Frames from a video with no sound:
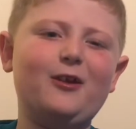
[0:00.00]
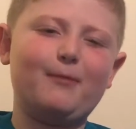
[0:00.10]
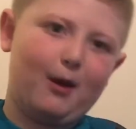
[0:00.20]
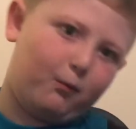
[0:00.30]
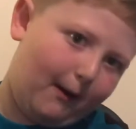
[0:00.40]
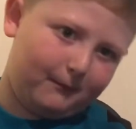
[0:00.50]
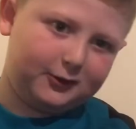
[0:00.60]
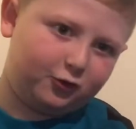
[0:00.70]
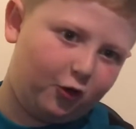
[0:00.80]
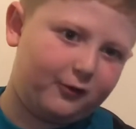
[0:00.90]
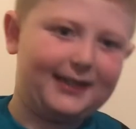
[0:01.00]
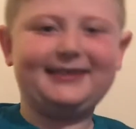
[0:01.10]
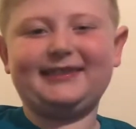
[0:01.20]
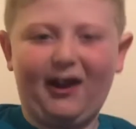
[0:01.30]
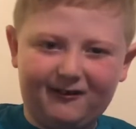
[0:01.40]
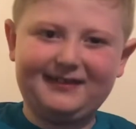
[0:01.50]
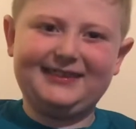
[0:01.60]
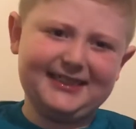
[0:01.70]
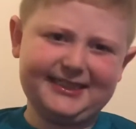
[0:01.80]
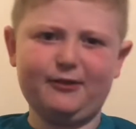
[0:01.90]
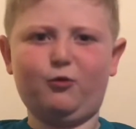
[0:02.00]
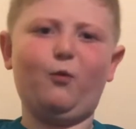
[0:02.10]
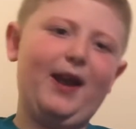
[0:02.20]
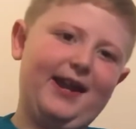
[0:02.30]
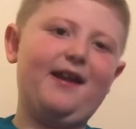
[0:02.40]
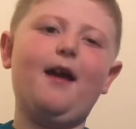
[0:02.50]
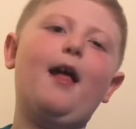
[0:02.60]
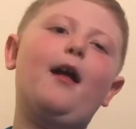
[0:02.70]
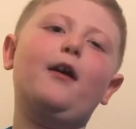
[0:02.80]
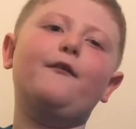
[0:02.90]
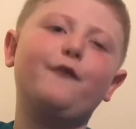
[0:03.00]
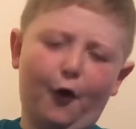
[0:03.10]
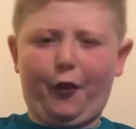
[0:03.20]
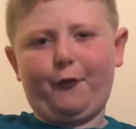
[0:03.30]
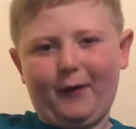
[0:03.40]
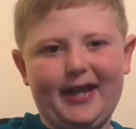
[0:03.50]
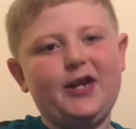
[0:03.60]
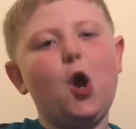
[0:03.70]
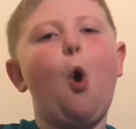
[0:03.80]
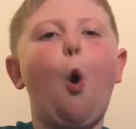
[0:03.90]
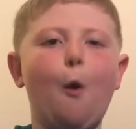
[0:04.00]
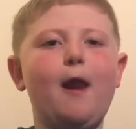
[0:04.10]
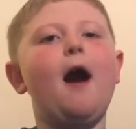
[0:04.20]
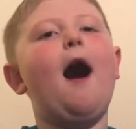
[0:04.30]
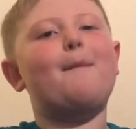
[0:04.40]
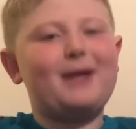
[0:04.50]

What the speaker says: it'll be a 1-1 draw. Then Stoke City will win 4-3 on a